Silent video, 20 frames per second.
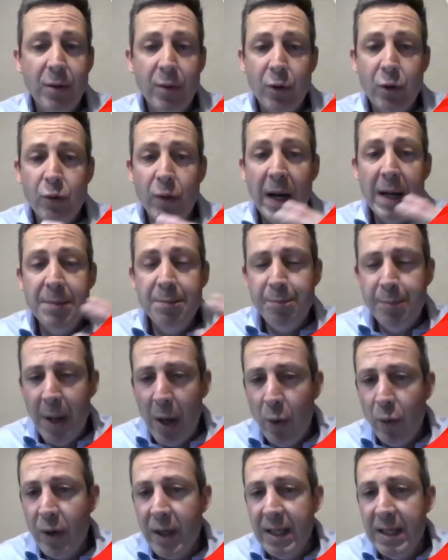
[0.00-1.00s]
great
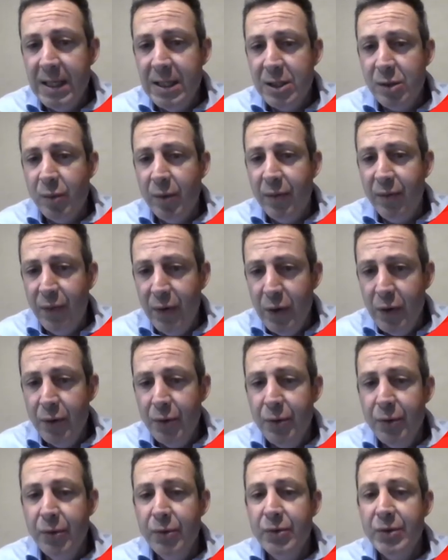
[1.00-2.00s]
balconies with
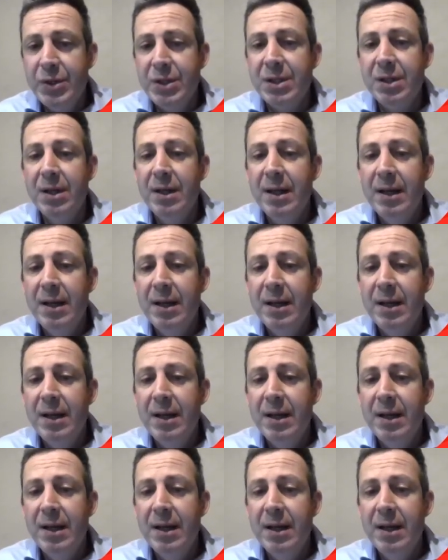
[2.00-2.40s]
views,